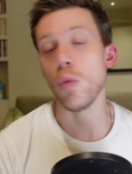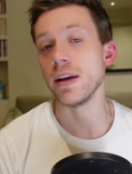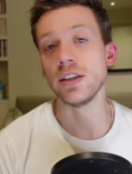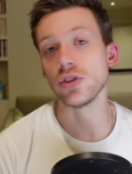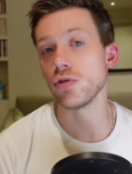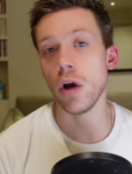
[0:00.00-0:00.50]

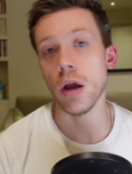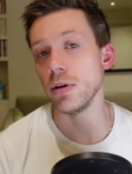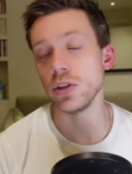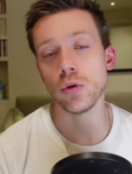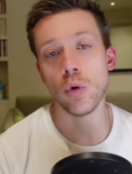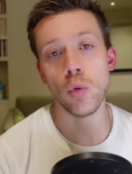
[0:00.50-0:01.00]
describe
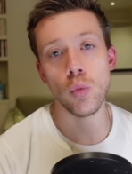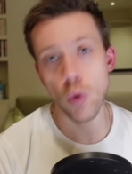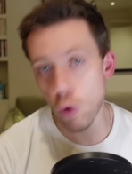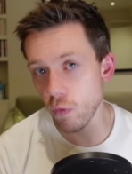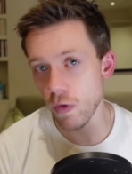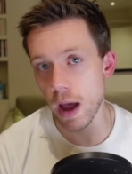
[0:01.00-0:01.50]
as
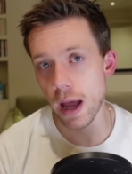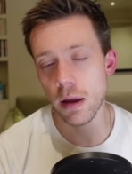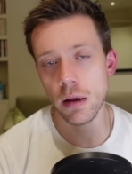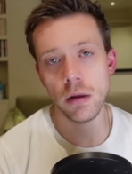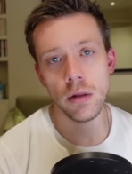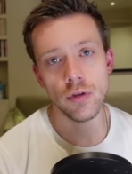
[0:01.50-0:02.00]
warfare,
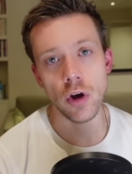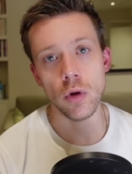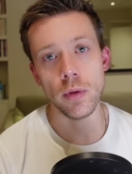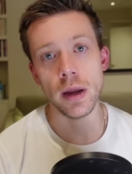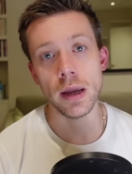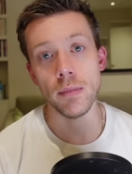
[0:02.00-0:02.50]
though
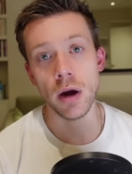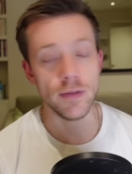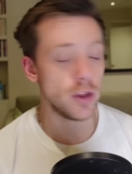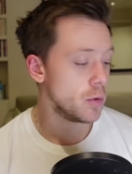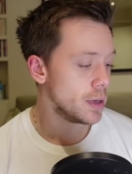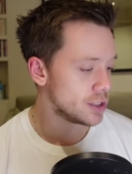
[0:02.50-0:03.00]
in my
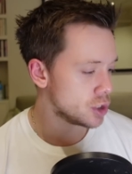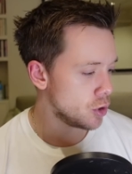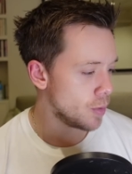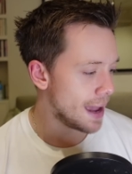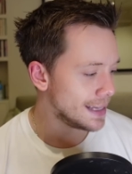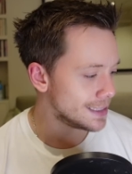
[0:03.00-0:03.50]
view it's too
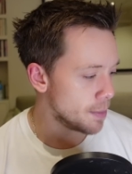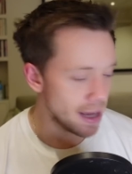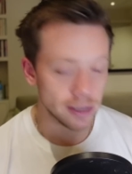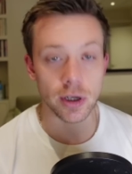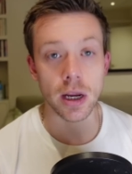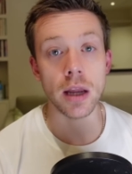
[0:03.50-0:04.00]

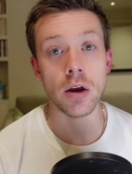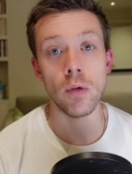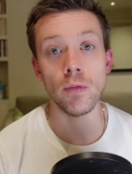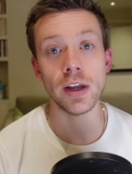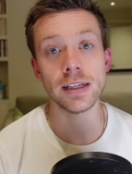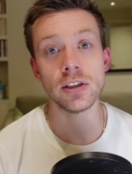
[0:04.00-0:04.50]
asymmetric a
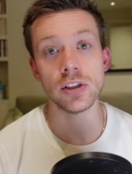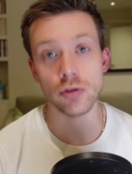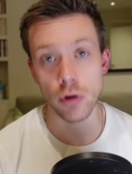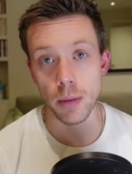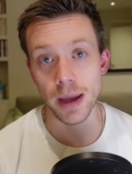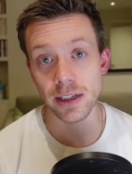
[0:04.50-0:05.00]
conflict to
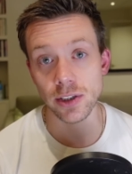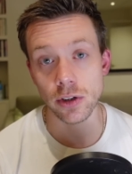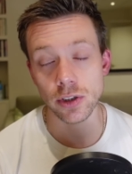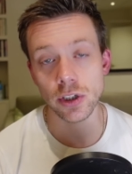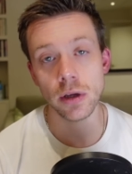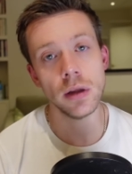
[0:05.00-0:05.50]
describe it as
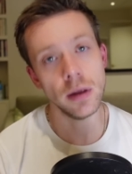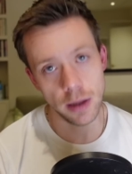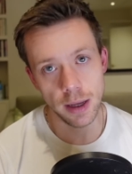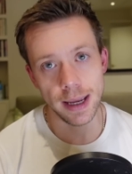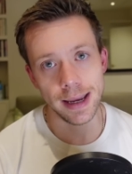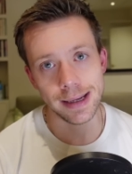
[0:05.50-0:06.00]
such.
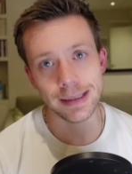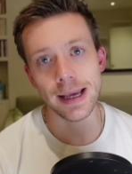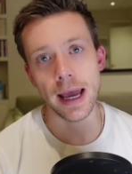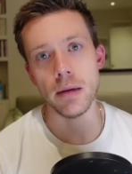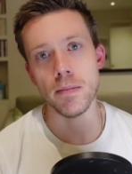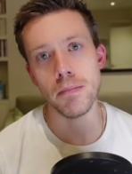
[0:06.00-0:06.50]
It is
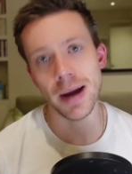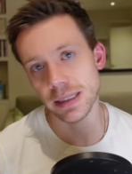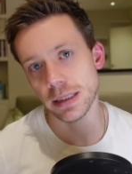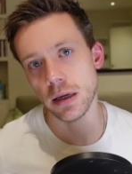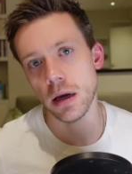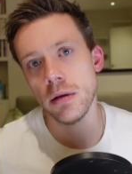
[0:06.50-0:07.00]
a
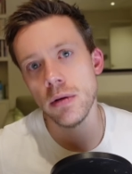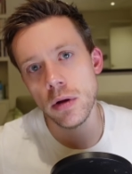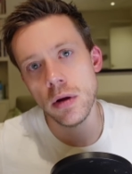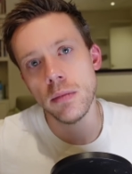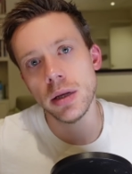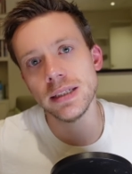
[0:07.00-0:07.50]
massacre.
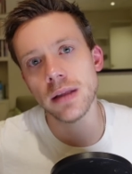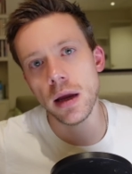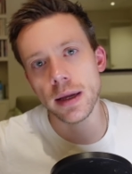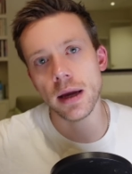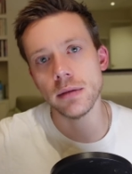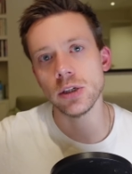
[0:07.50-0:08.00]
Please
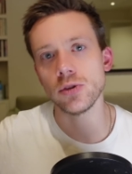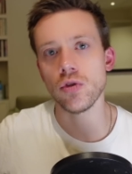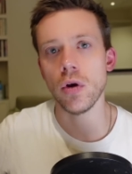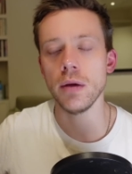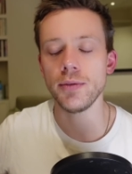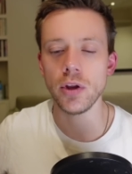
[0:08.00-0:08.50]
like and
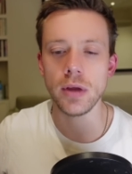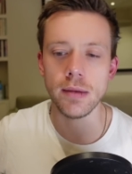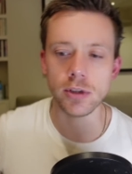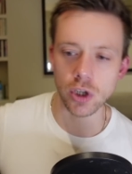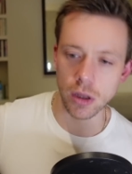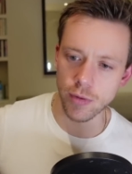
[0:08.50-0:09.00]
subscribe. Do keep
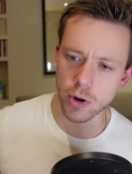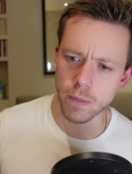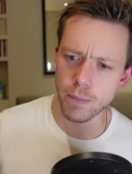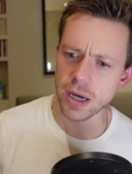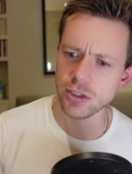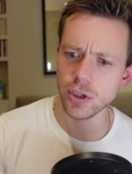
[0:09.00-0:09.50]
the show on the road on
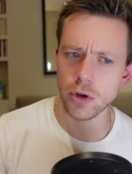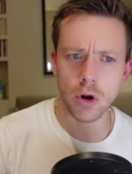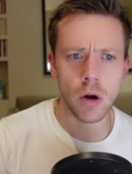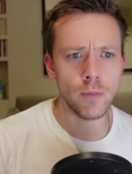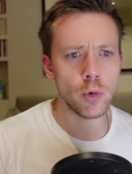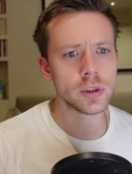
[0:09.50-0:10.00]

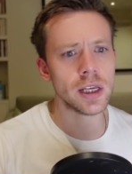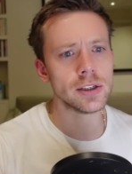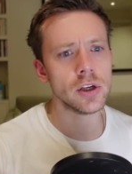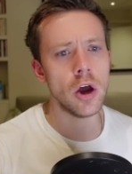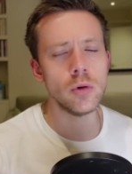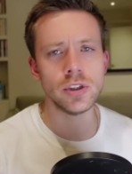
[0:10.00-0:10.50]

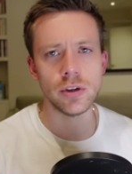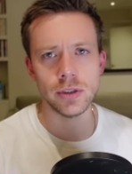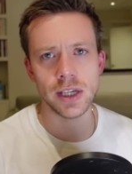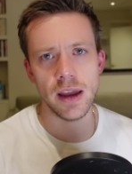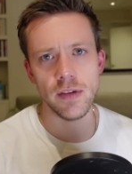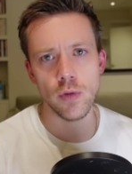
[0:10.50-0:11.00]

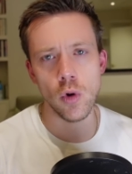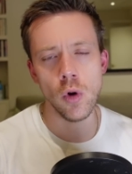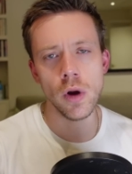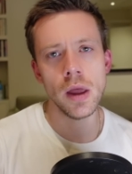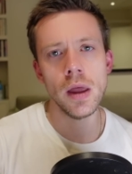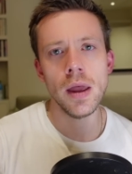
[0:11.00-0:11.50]
patreon.com/OwenJones84.
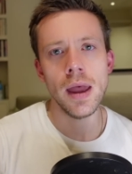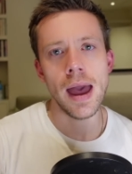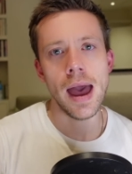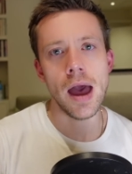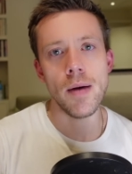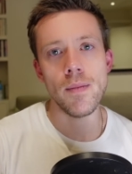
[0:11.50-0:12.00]

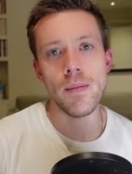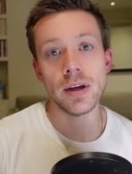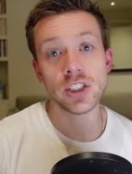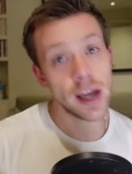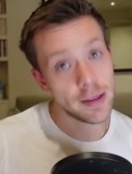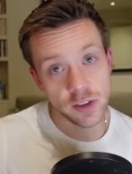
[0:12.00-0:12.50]

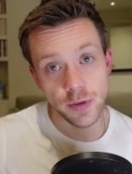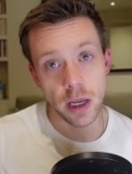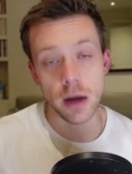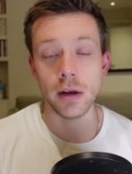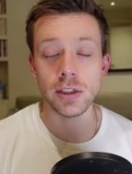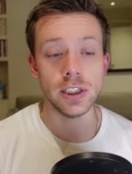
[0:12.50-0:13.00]
Share this
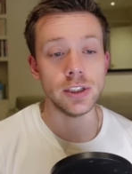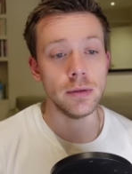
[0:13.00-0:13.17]
video and I'll see you soon.